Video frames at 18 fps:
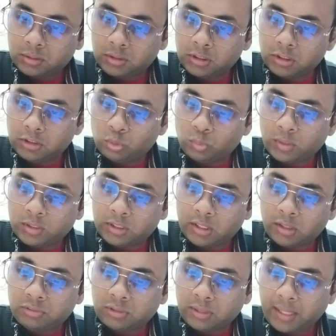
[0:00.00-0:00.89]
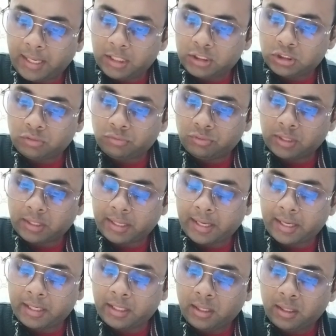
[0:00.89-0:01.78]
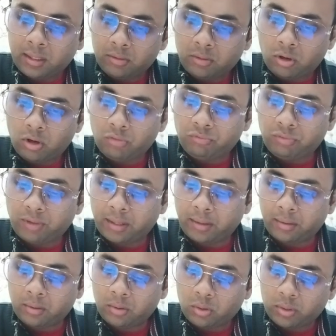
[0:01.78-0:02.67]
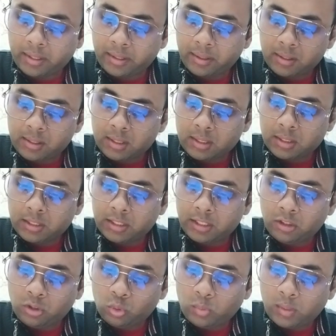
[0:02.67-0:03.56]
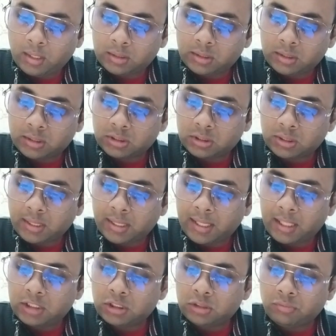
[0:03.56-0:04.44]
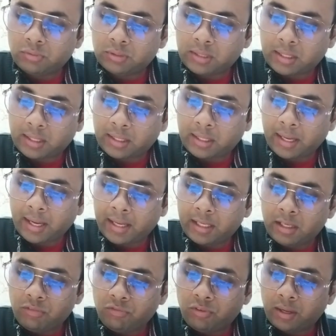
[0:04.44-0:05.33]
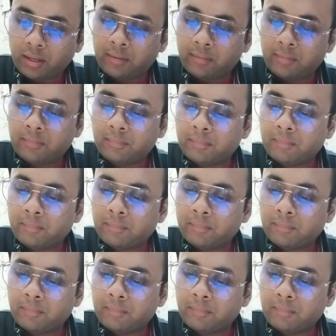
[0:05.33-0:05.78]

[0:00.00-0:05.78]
E into h gives h with a carry of 1. Okay, e into h is h with a carry 1.